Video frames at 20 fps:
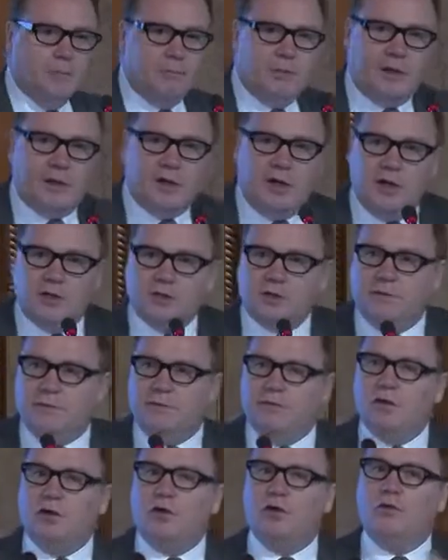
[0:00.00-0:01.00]
Because
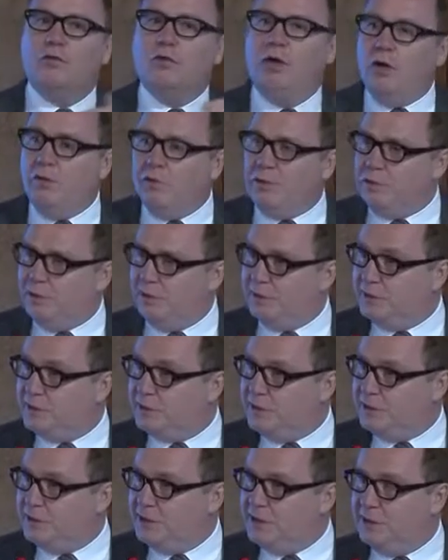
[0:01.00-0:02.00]
of the growth of
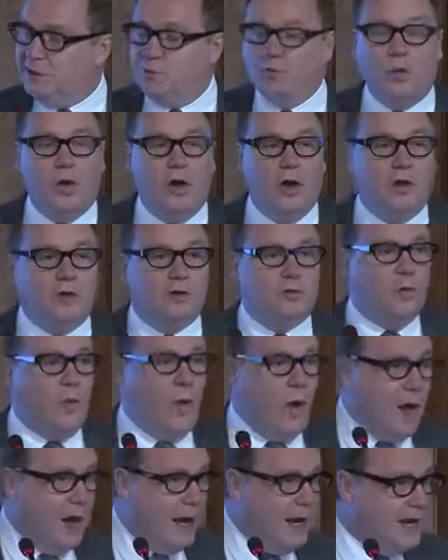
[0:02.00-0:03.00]
cities
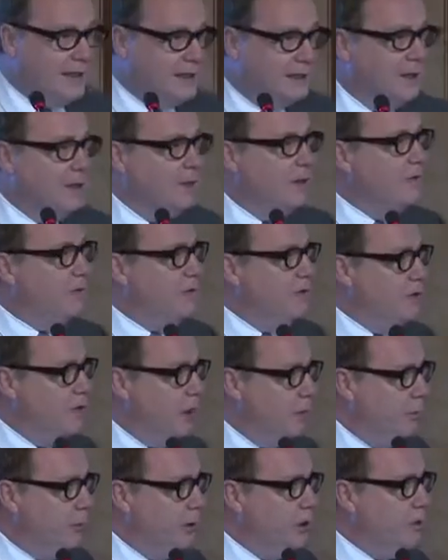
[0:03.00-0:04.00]
worldwide, a
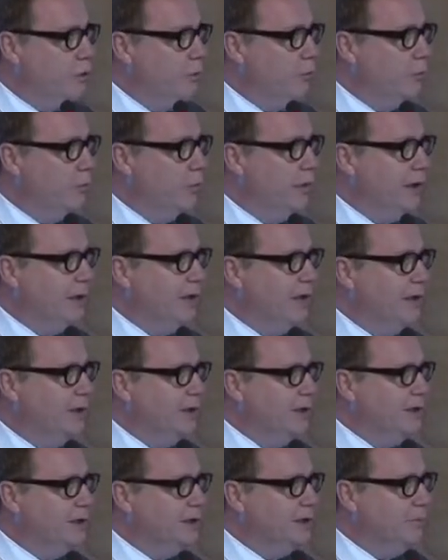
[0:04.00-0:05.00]
phenomenon you've already
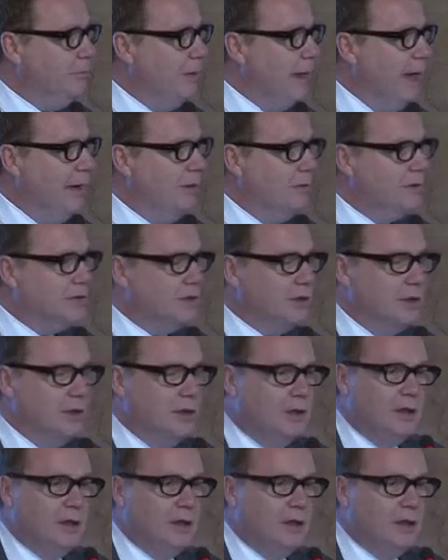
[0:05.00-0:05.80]
heard about,